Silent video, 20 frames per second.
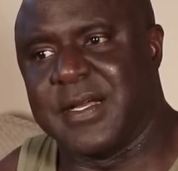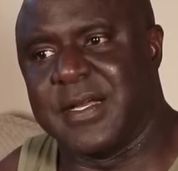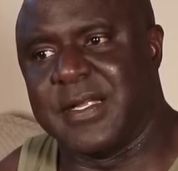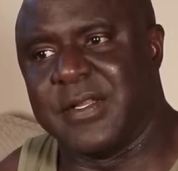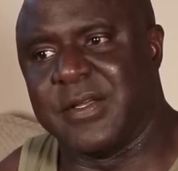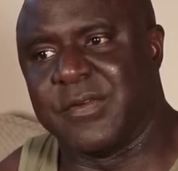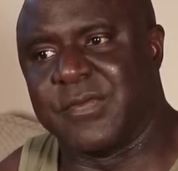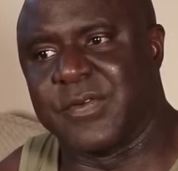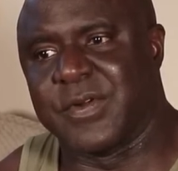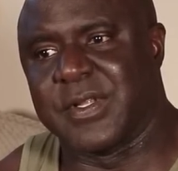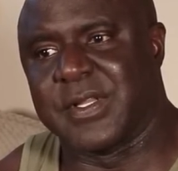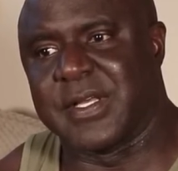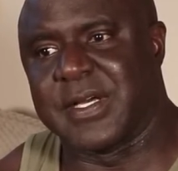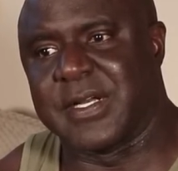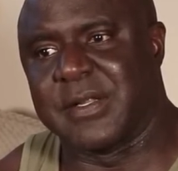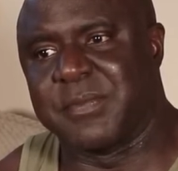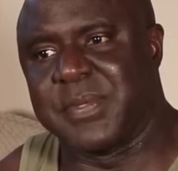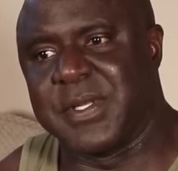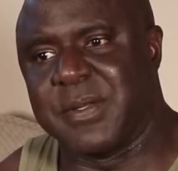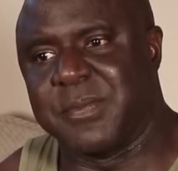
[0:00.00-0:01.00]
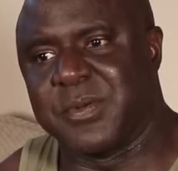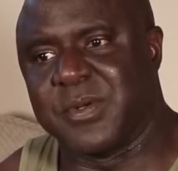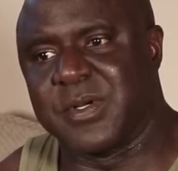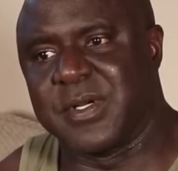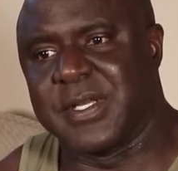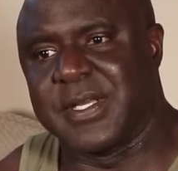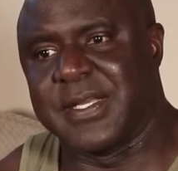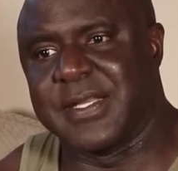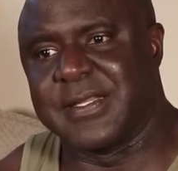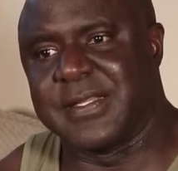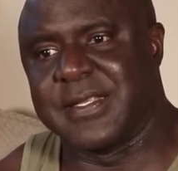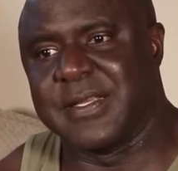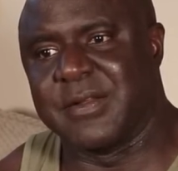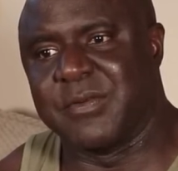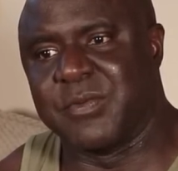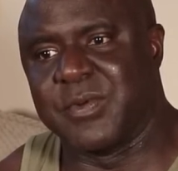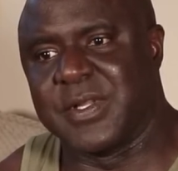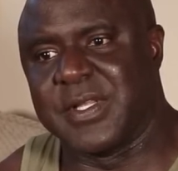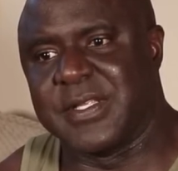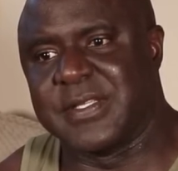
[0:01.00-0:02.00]
I know for a lot of people, it,
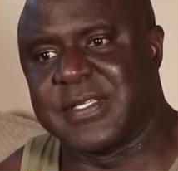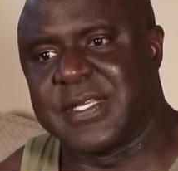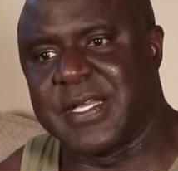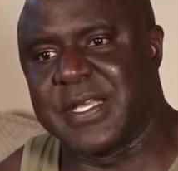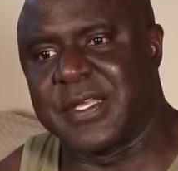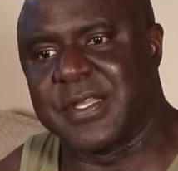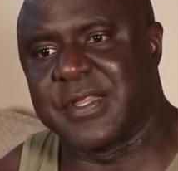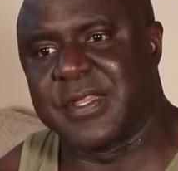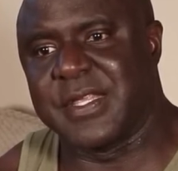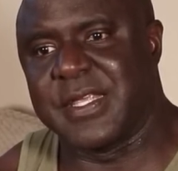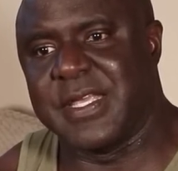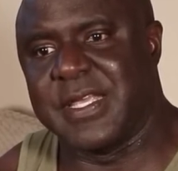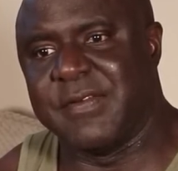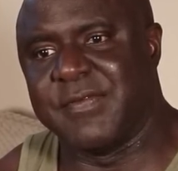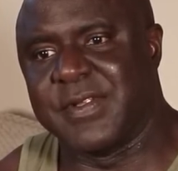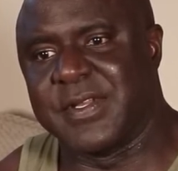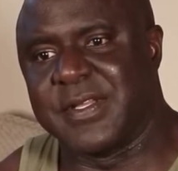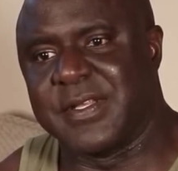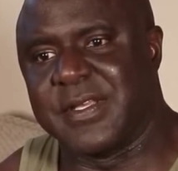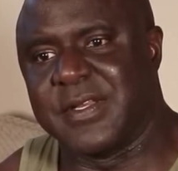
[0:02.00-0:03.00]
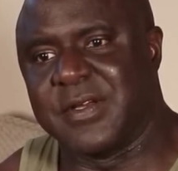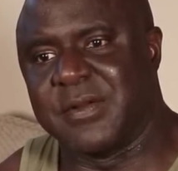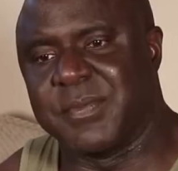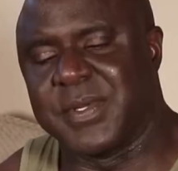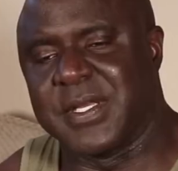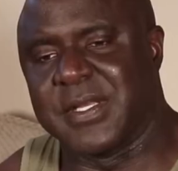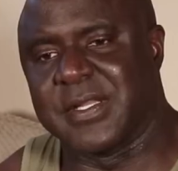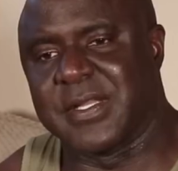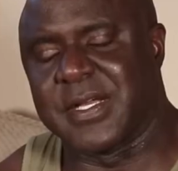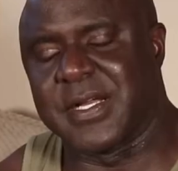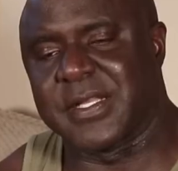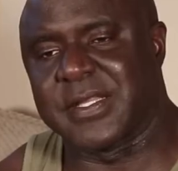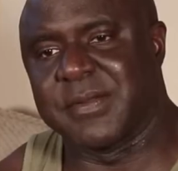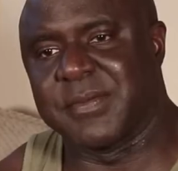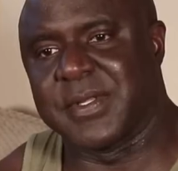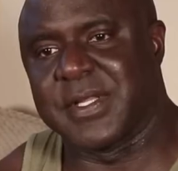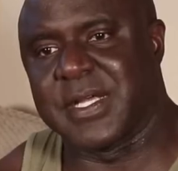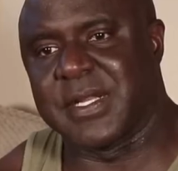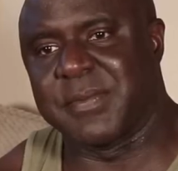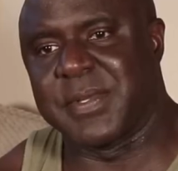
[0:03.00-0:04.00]
it really takes, even, you know, being locked
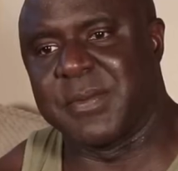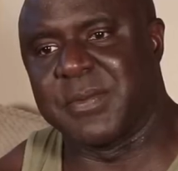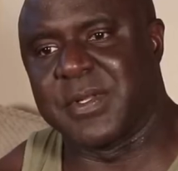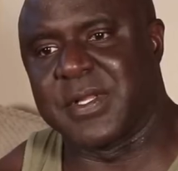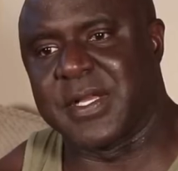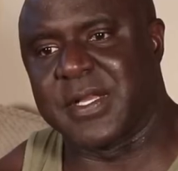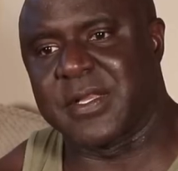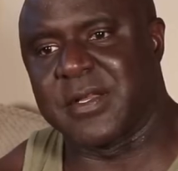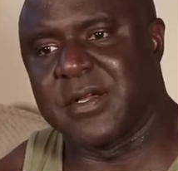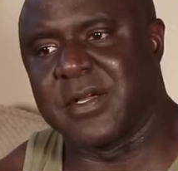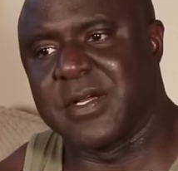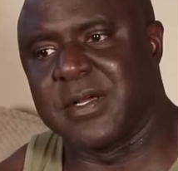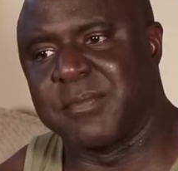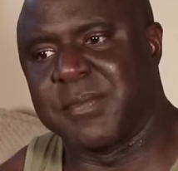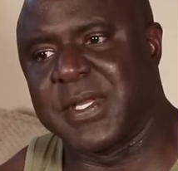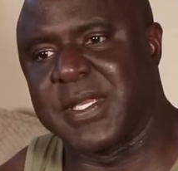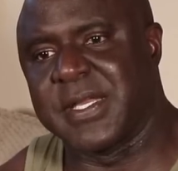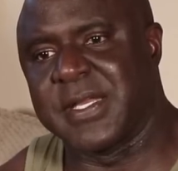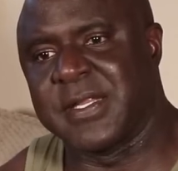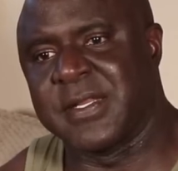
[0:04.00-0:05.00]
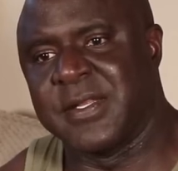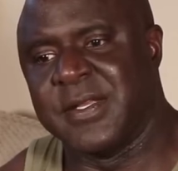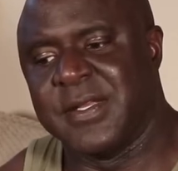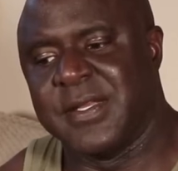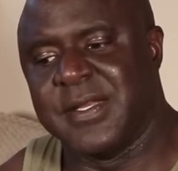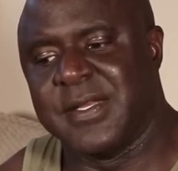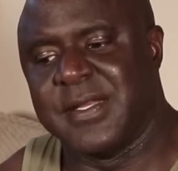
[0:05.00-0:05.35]
up, a lot of people like, oh man,